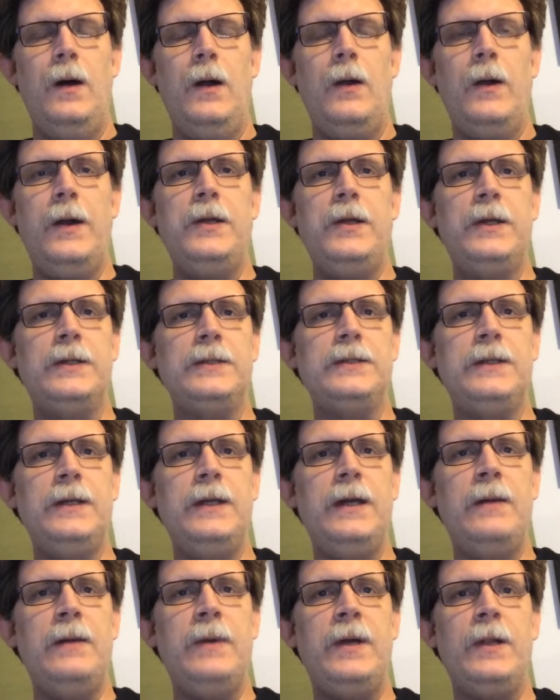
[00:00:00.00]
Alright, you can
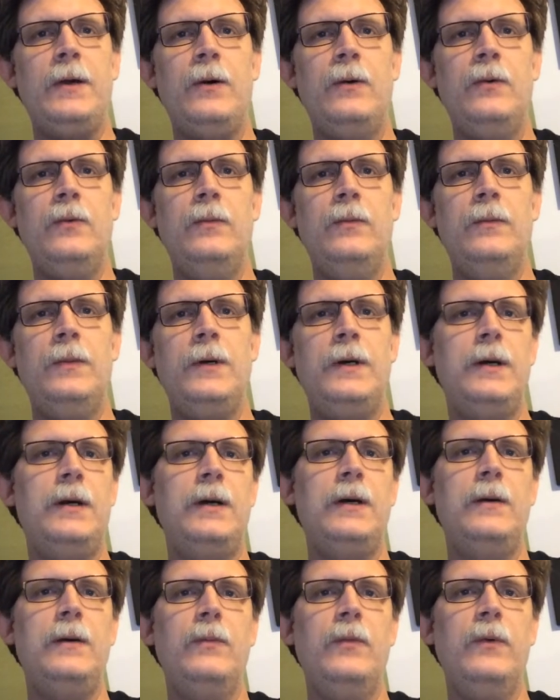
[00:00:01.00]
see I'm at home.
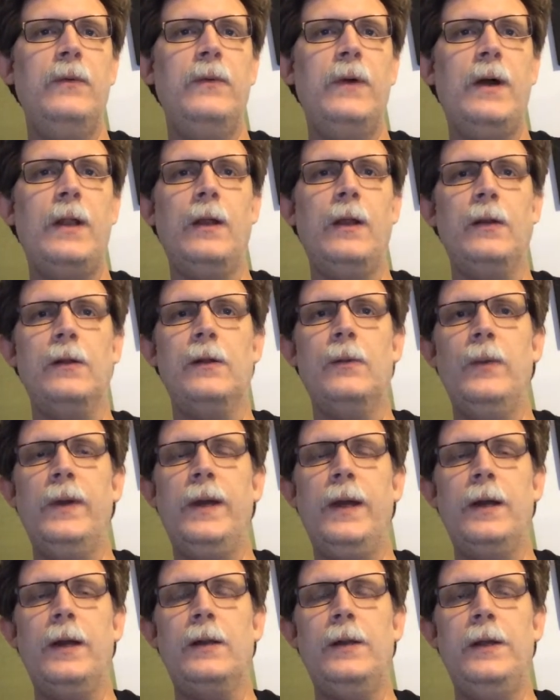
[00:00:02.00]
We
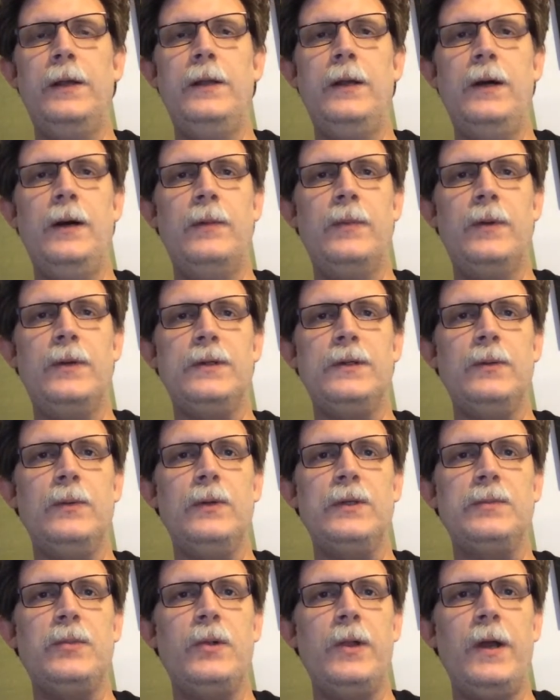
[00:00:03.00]
got cleaned up because it
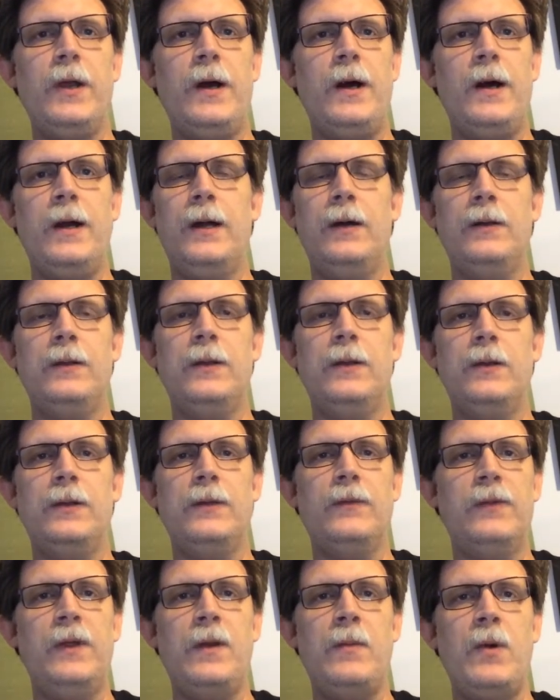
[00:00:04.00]
was pretty hot out there at
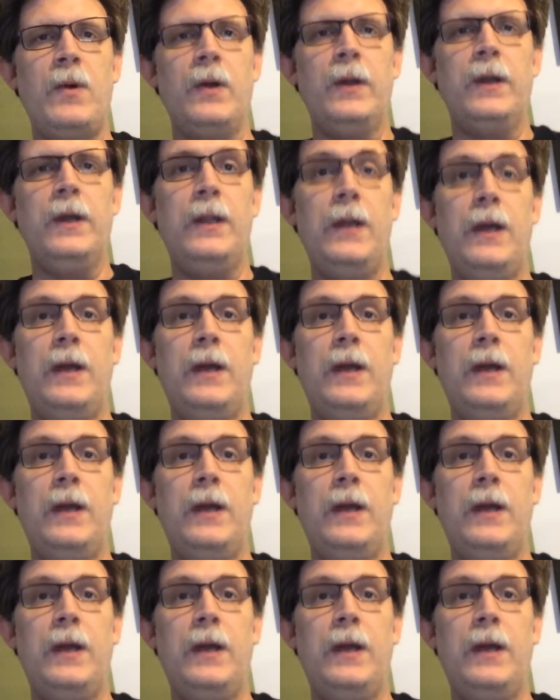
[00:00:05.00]
the flea market,